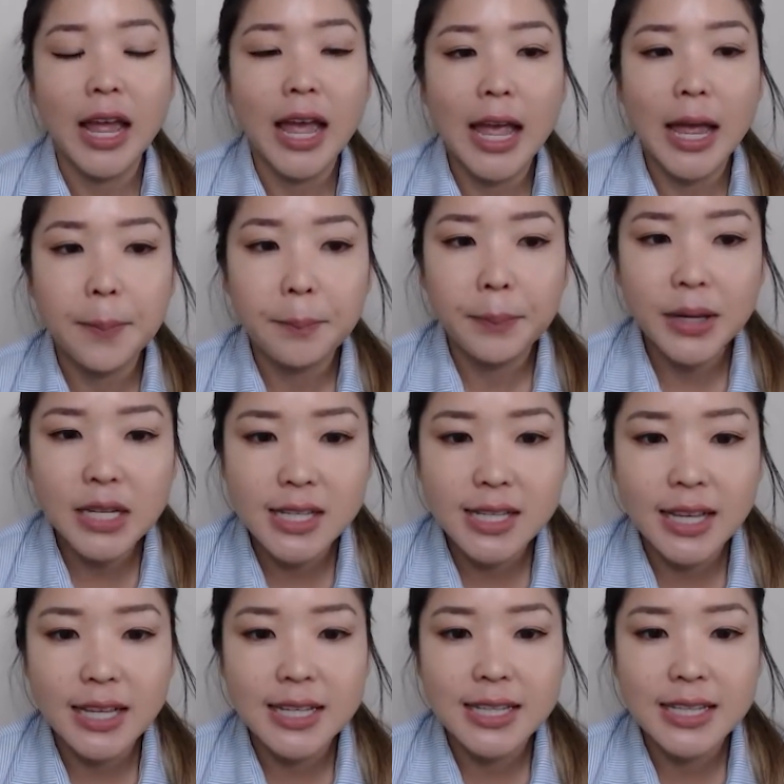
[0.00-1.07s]
And B
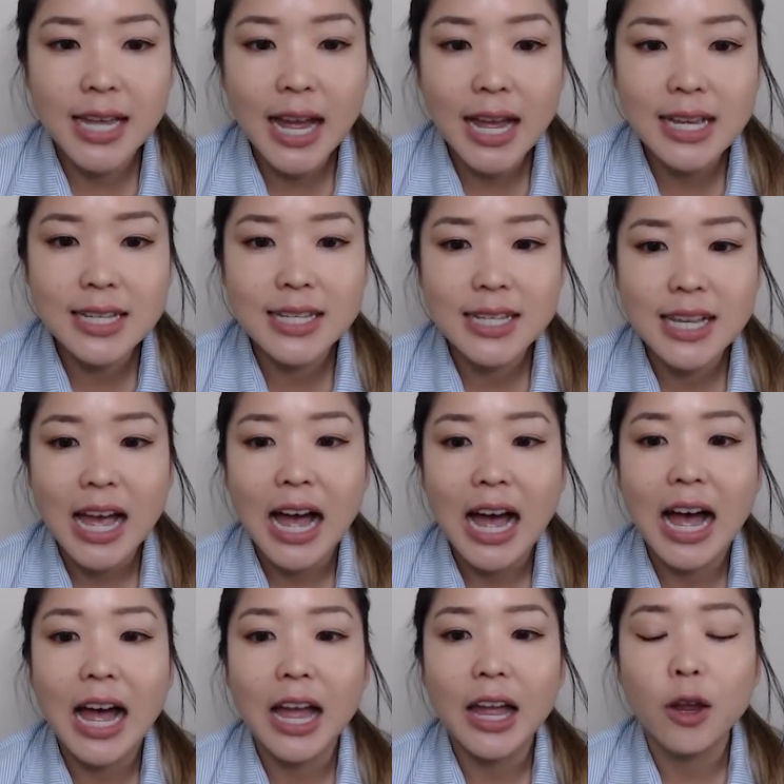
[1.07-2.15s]
says, yes, I